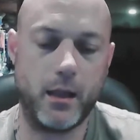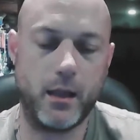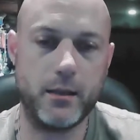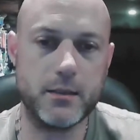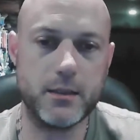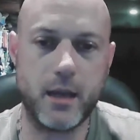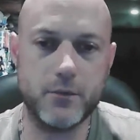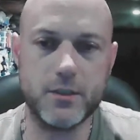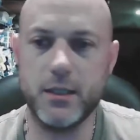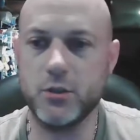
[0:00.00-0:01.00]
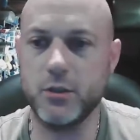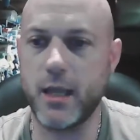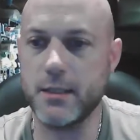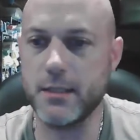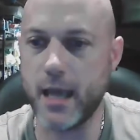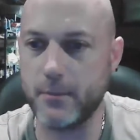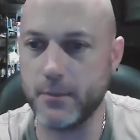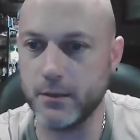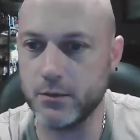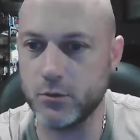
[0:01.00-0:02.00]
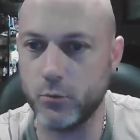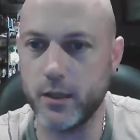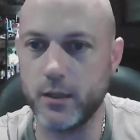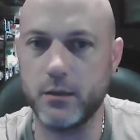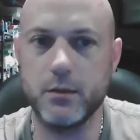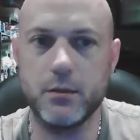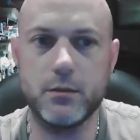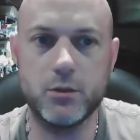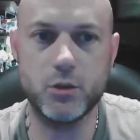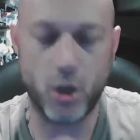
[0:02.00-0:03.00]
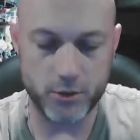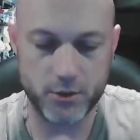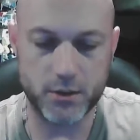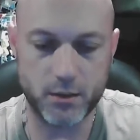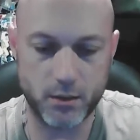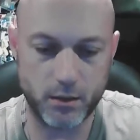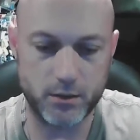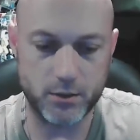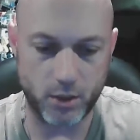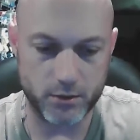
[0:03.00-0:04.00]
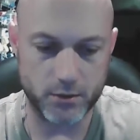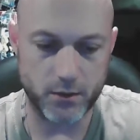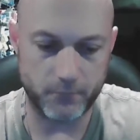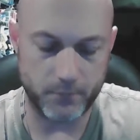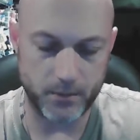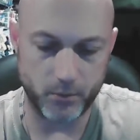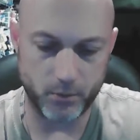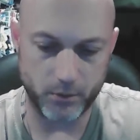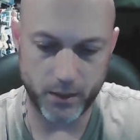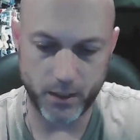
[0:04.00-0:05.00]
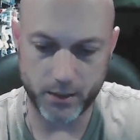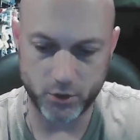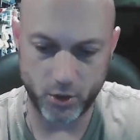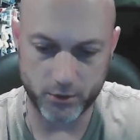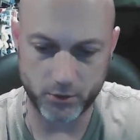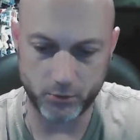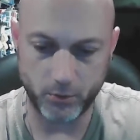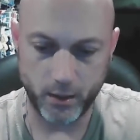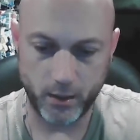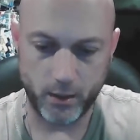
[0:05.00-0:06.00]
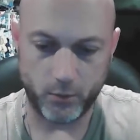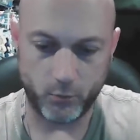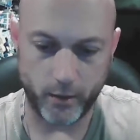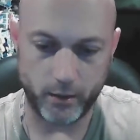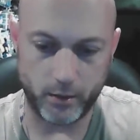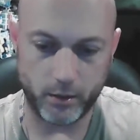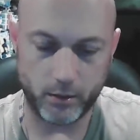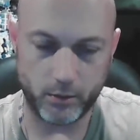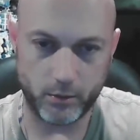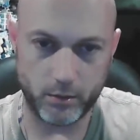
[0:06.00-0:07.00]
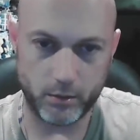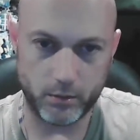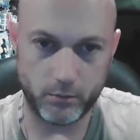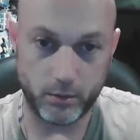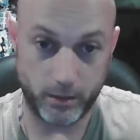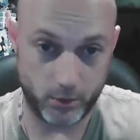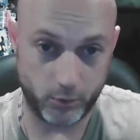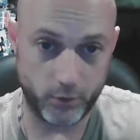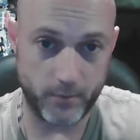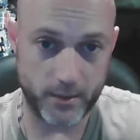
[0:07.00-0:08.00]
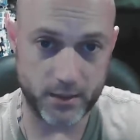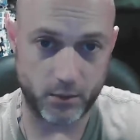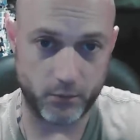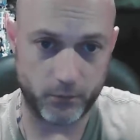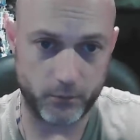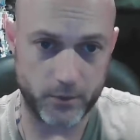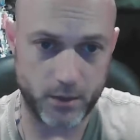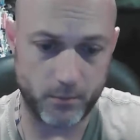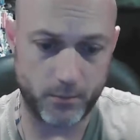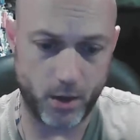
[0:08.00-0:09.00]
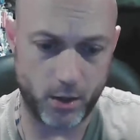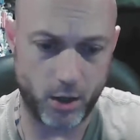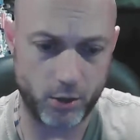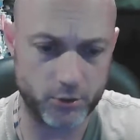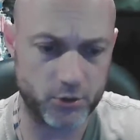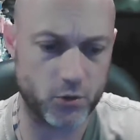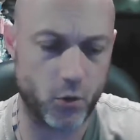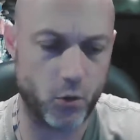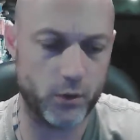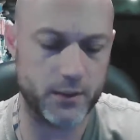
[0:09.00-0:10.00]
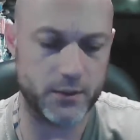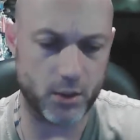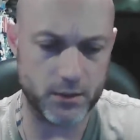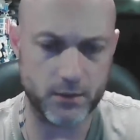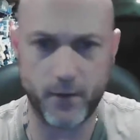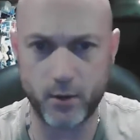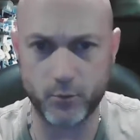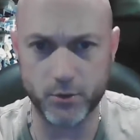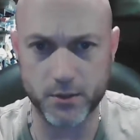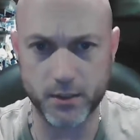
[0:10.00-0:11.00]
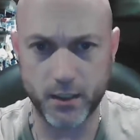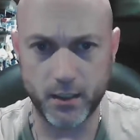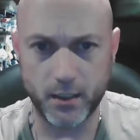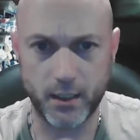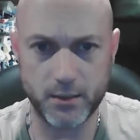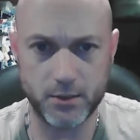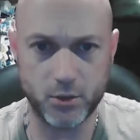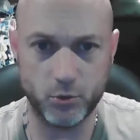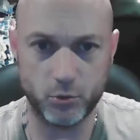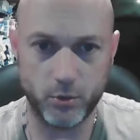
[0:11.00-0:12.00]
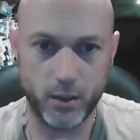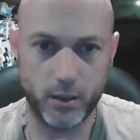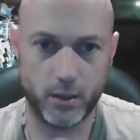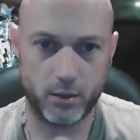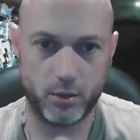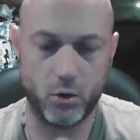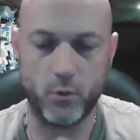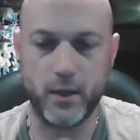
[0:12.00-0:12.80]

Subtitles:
This conversation has happened with tons and tons of people that I talk to, where, including myself, we dump our heart and soul and tons of hours into going